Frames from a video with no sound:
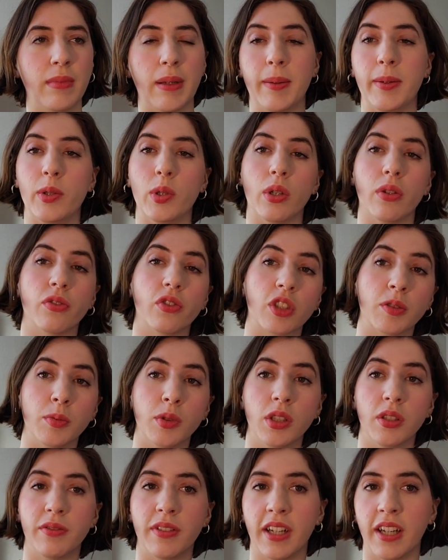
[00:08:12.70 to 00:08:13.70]
Maybe to a
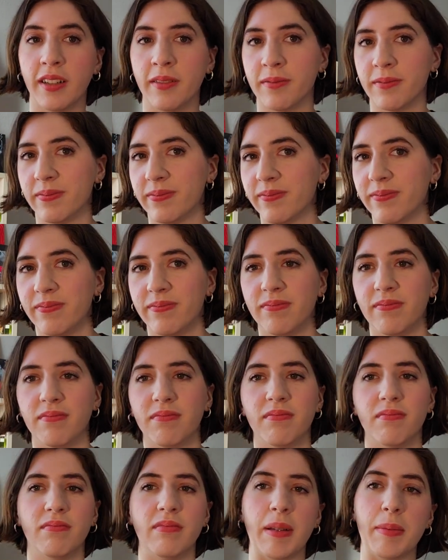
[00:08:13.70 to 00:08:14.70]
formal event,
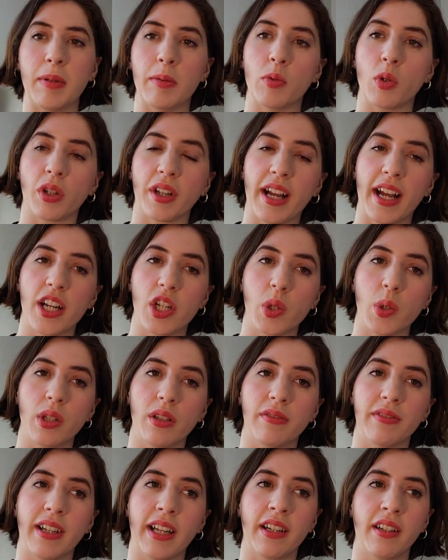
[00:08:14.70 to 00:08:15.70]
maybe a more
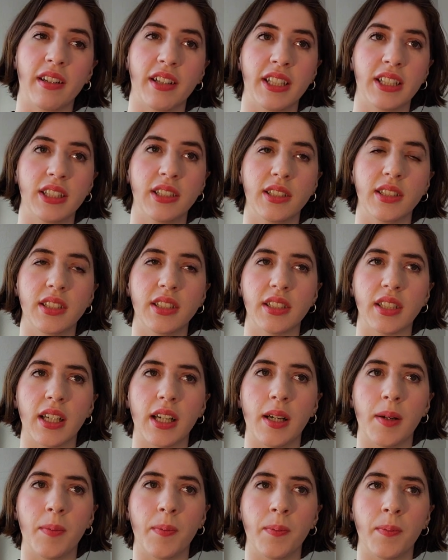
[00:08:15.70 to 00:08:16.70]
casual event. This is
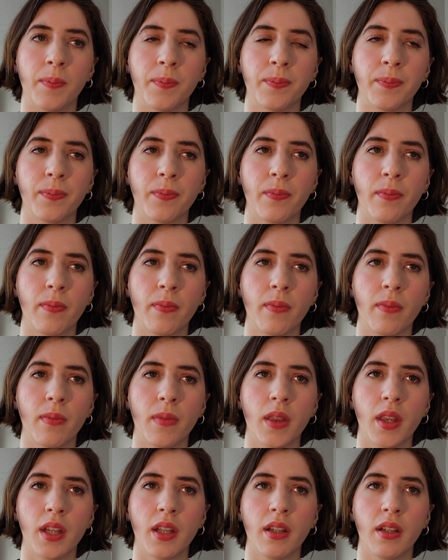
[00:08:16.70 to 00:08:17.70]
going
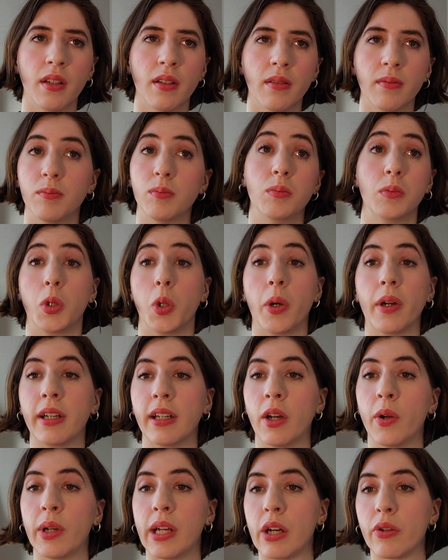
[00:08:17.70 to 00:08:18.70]

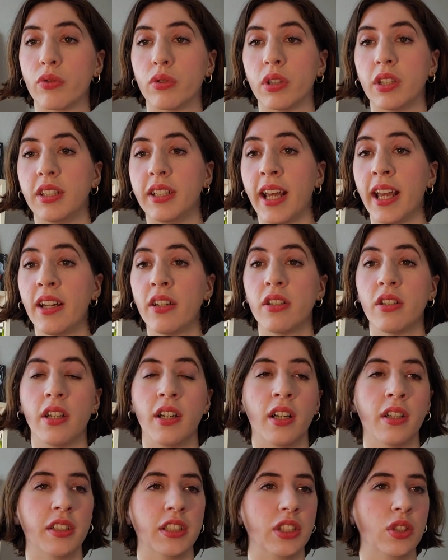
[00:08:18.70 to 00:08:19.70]
out for a date,
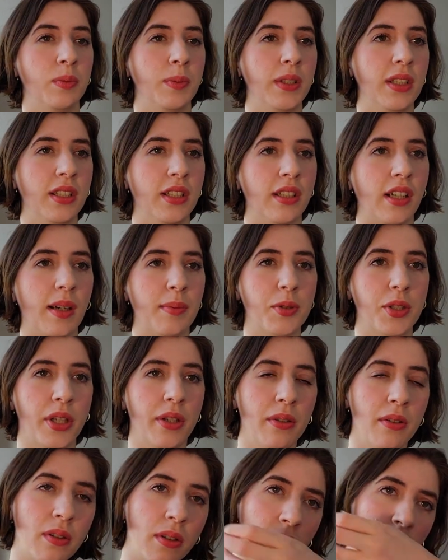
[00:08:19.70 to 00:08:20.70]
you know, this would be a good
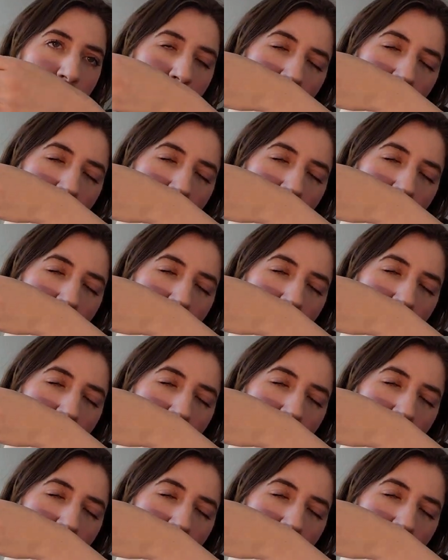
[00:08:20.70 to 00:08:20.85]
option.